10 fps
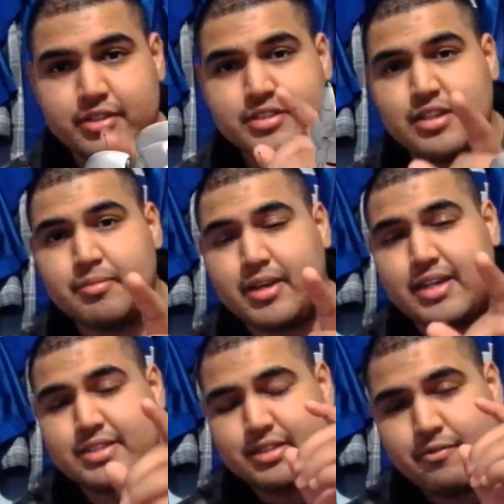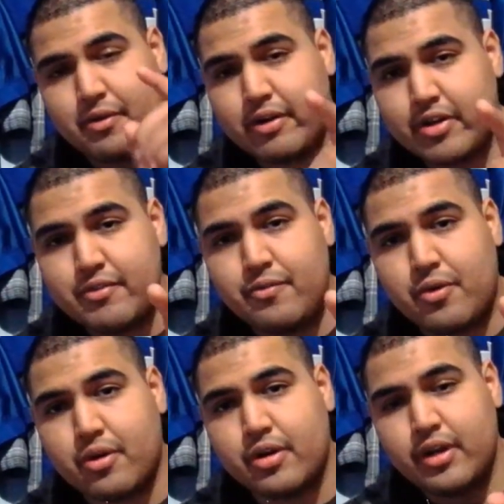listen up, guys. Far Cry
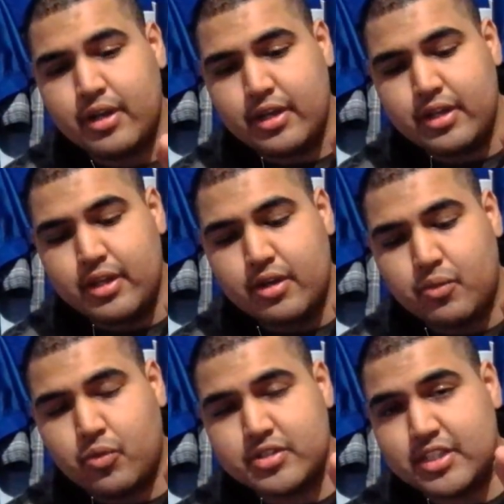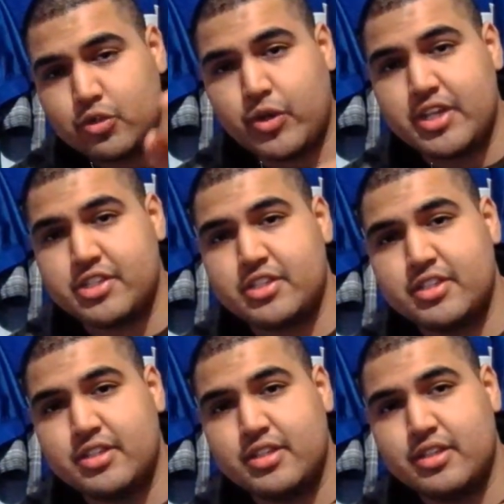4 what's on Twitch,
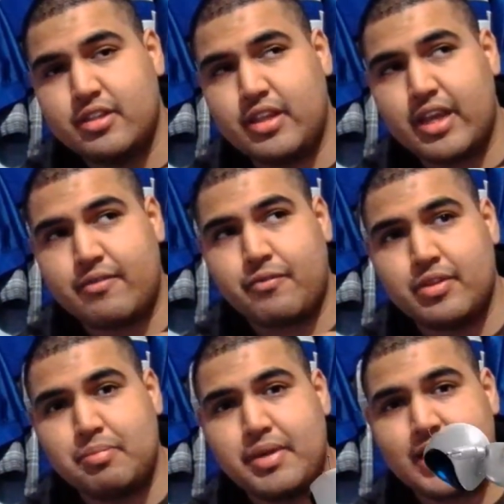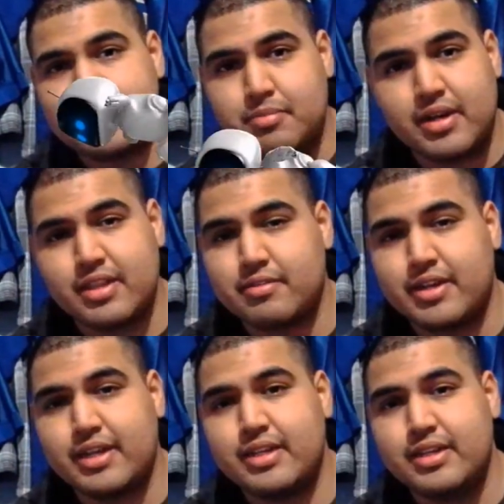like for the past month,
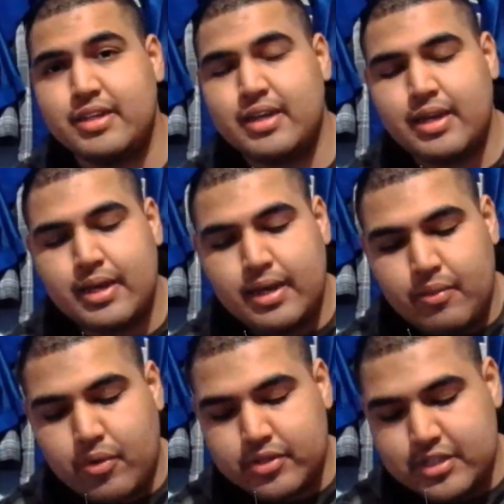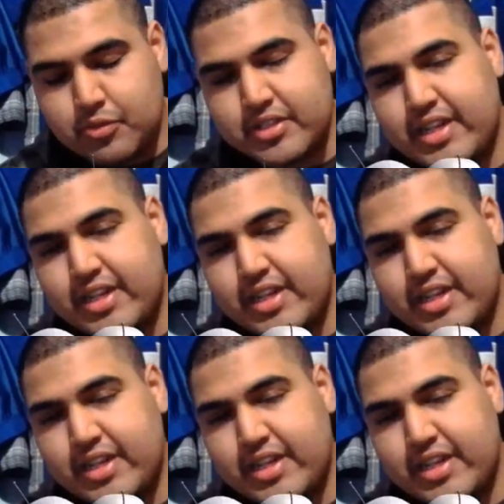right? Well, this is what's